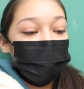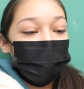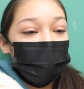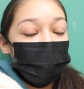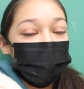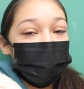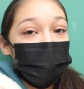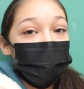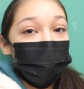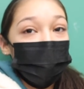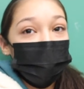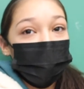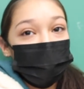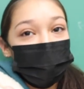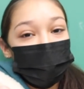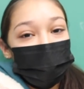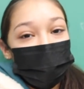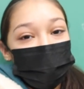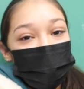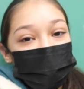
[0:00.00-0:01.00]
I tried to walk
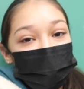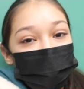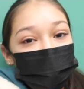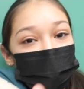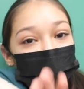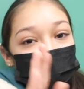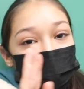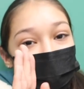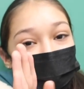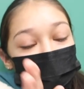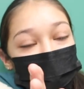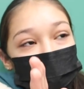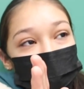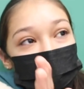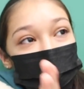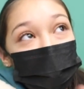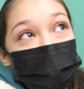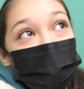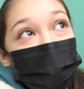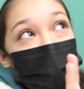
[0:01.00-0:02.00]
upstairs and
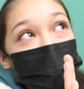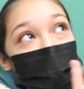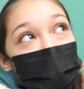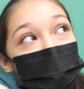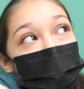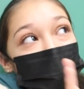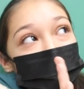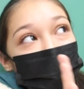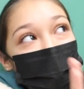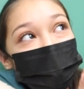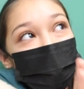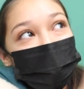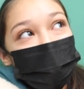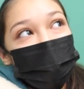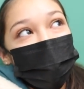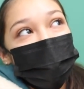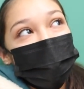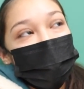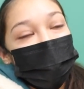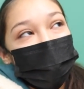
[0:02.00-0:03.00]
downstairs. Walking up and down the
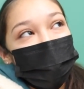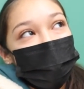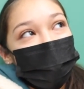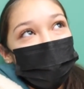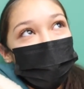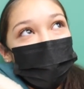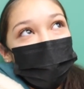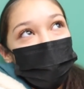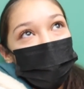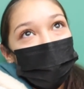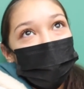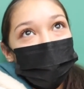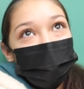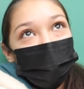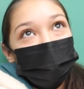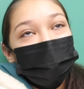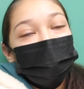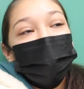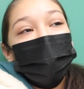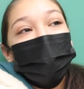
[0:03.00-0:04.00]
stairs is horrible.